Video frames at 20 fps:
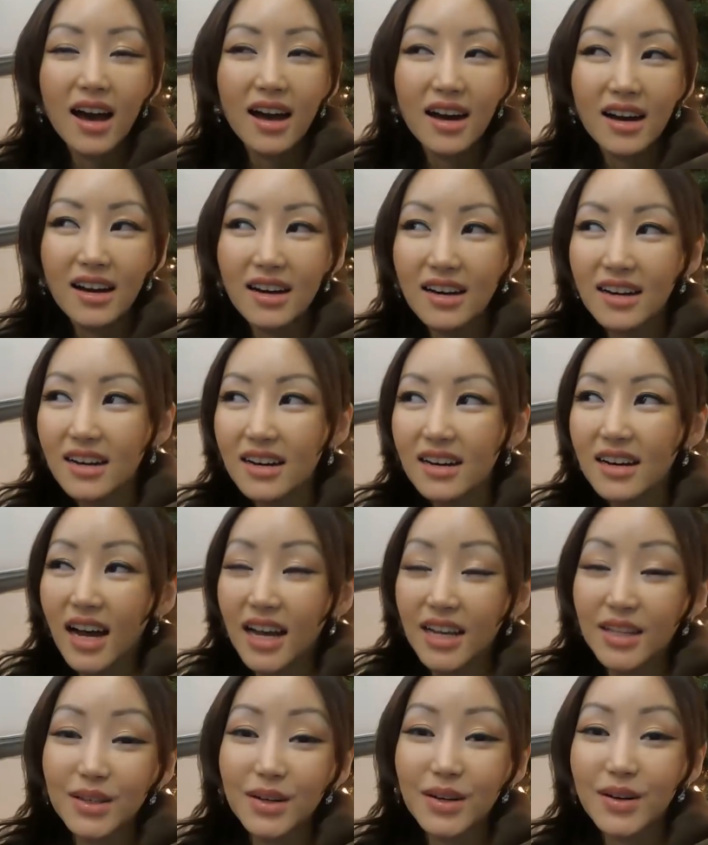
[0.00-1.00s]
Uh,
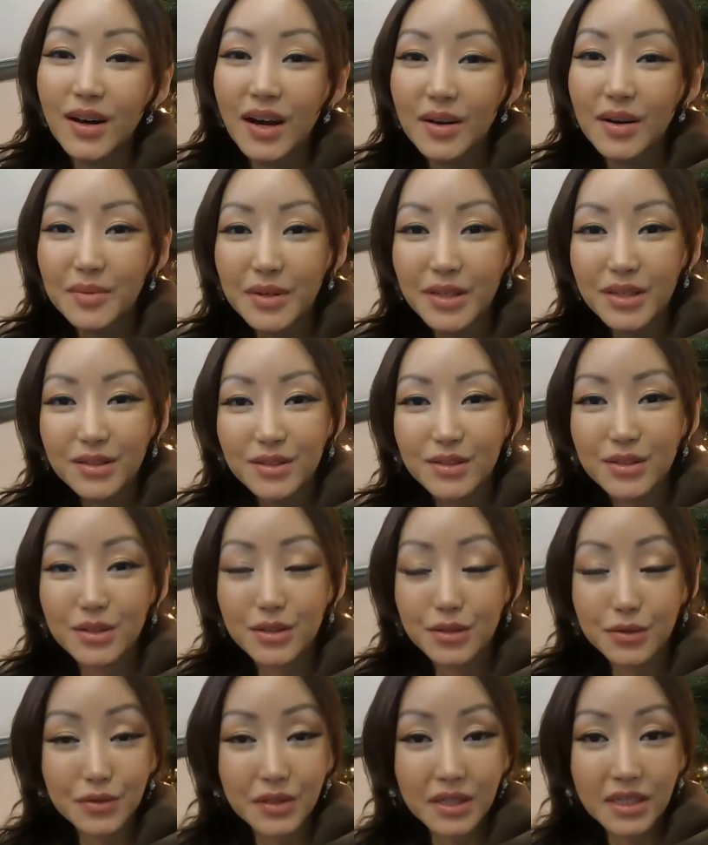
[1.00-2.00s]
I know I've been
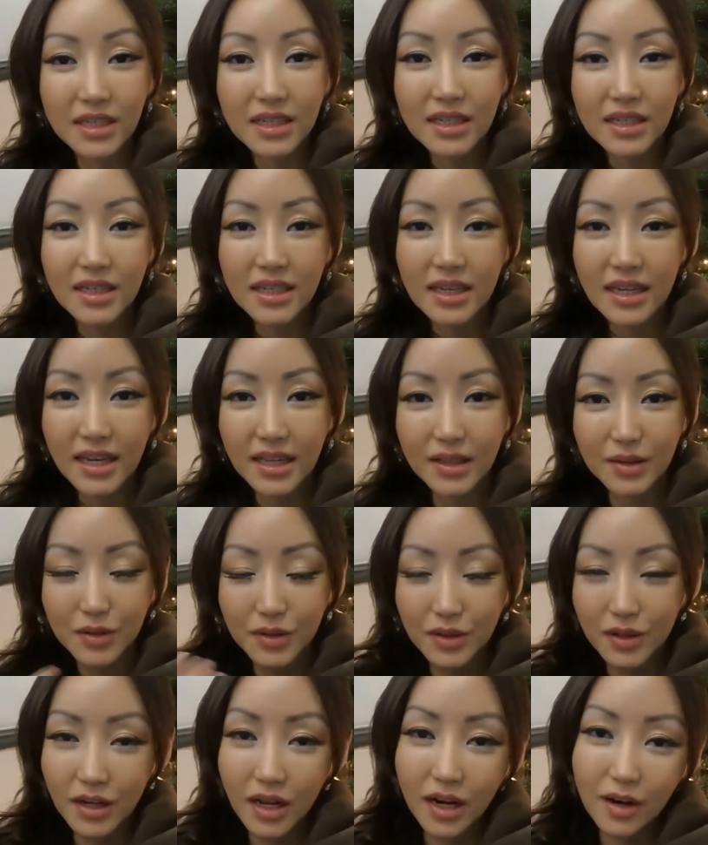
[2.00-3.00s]
shooting and
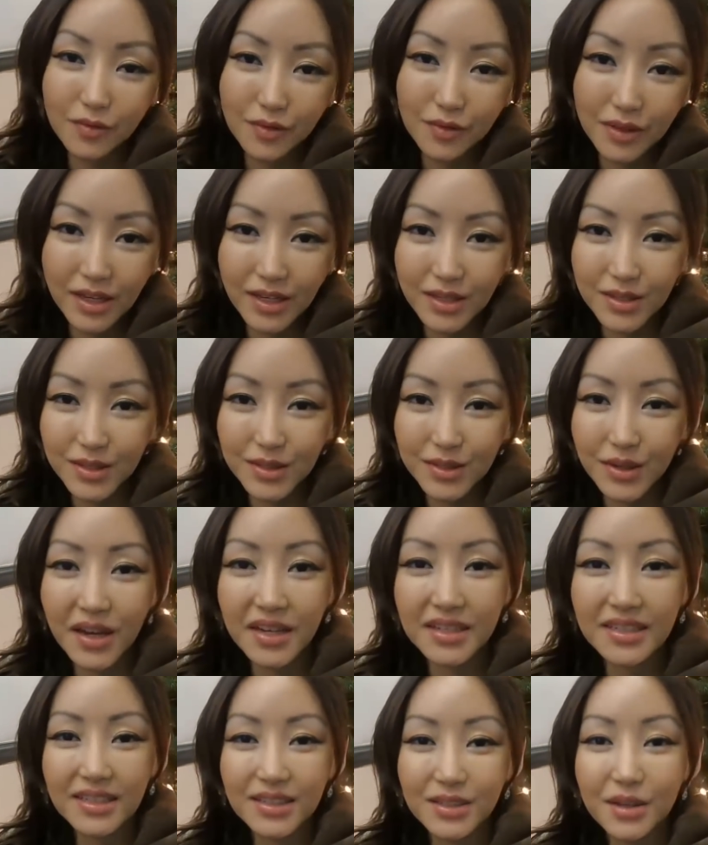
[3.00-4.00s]
doing a lot of things so
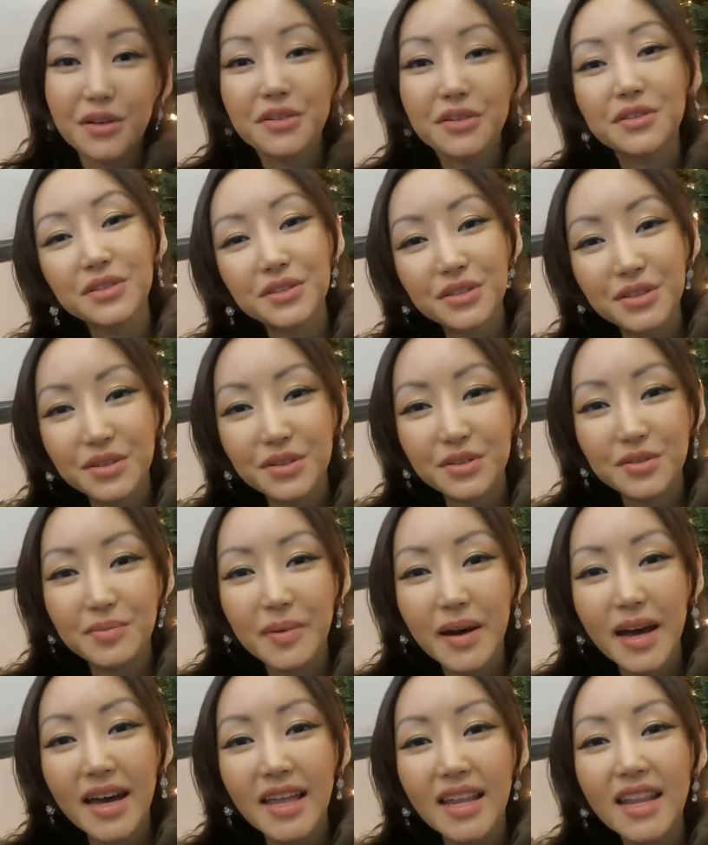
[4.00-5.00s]
I can talk to you,
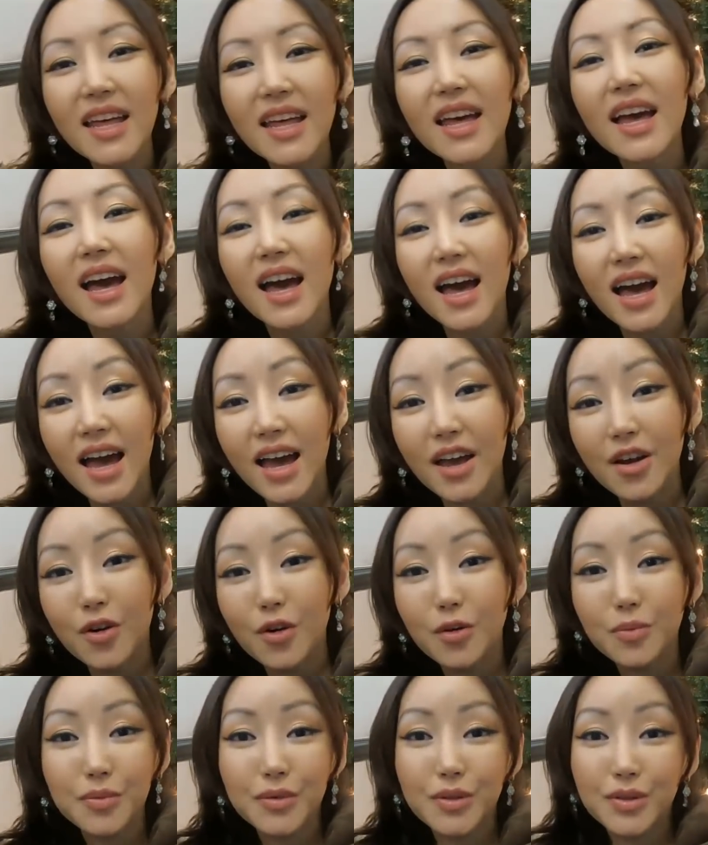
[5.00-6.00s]
but I
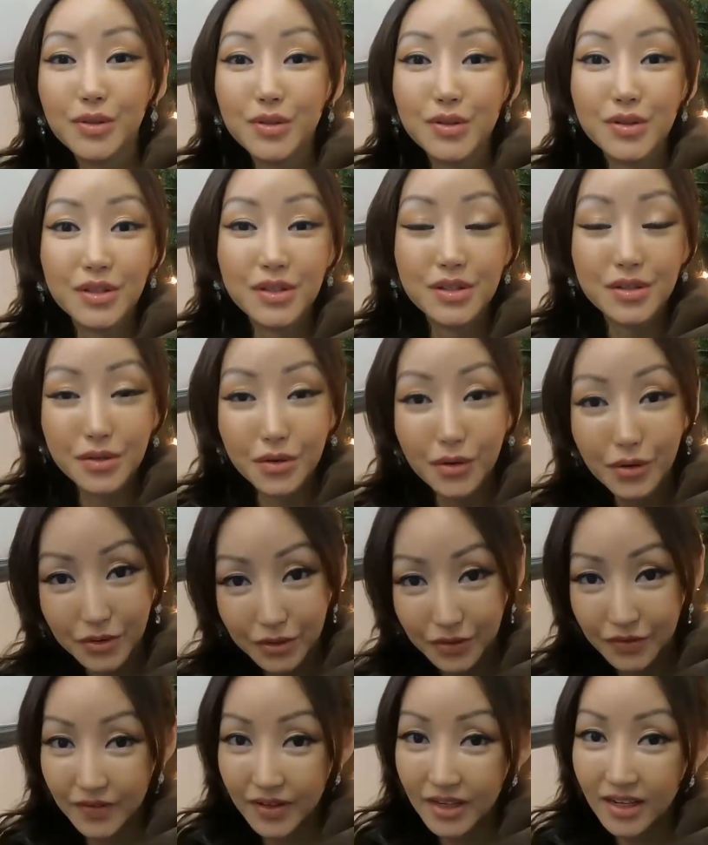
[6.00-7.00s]
hope you enjoy
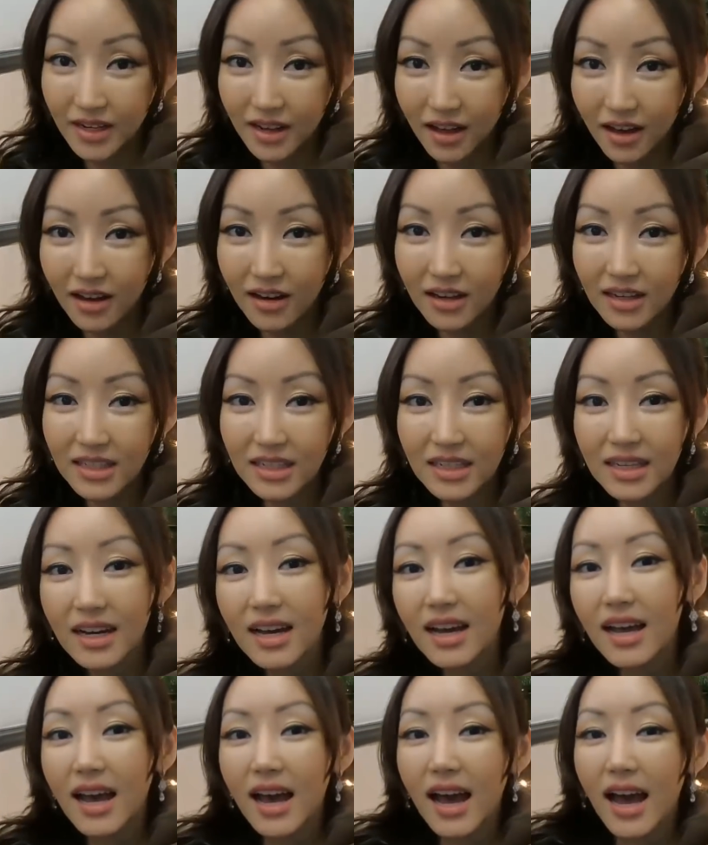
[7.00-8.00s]
the vlog.
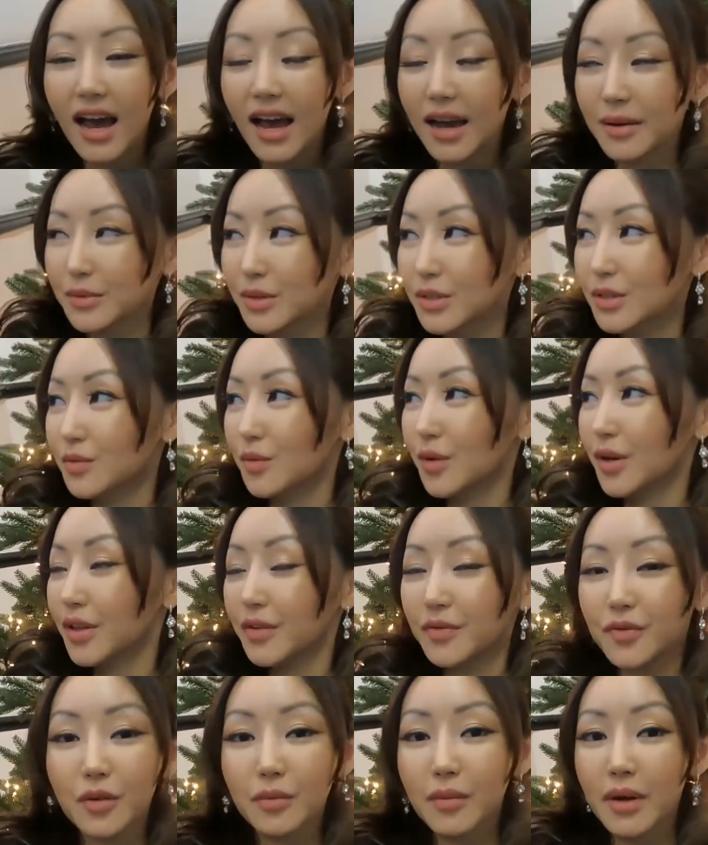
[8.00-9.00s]
I'm just
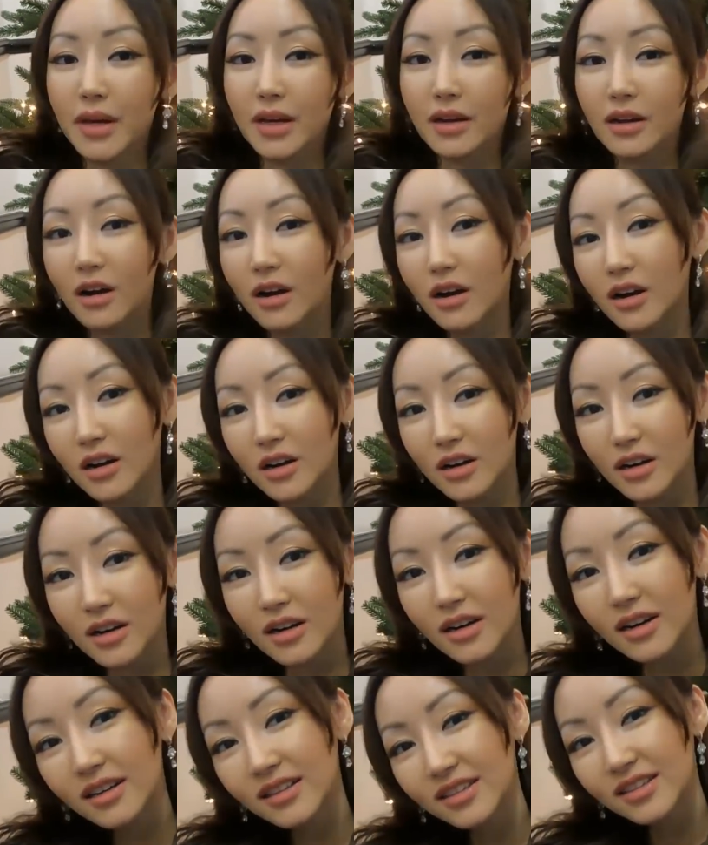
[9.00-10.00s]
waiting for my car
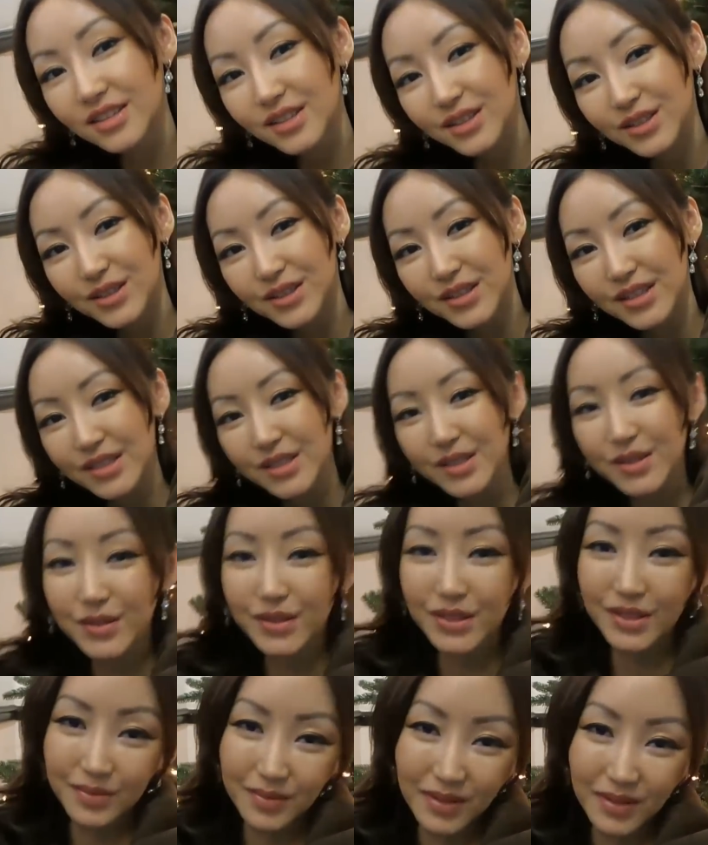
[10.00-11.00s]
under this
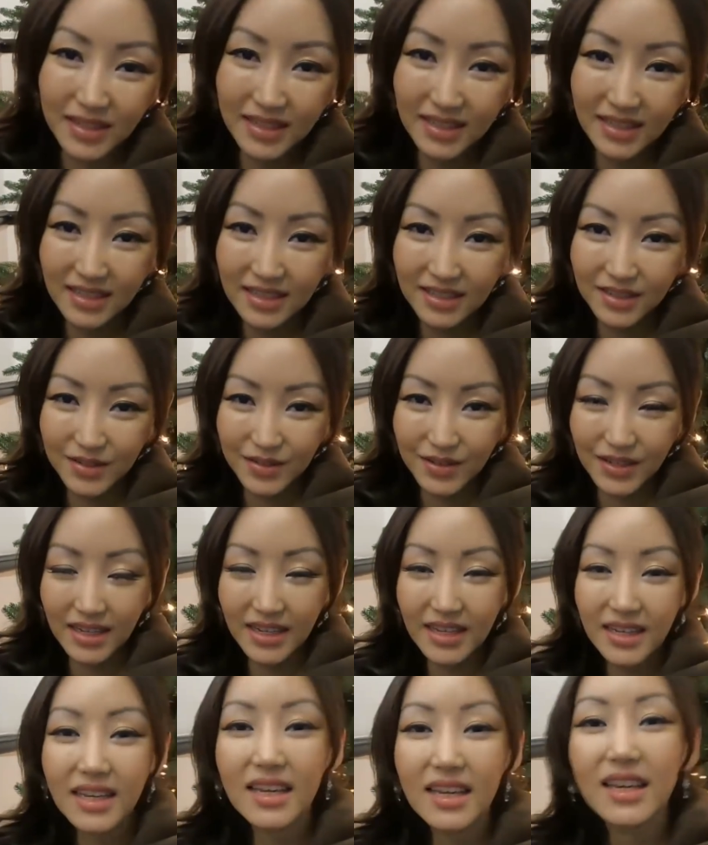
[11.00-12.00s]
Christmas
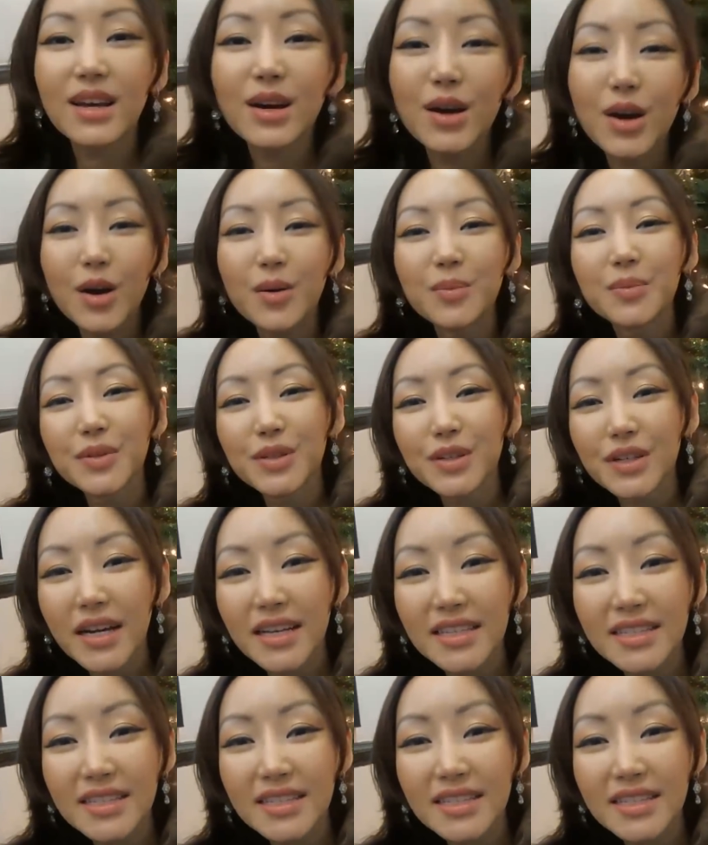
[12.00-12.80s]
tree. Hope you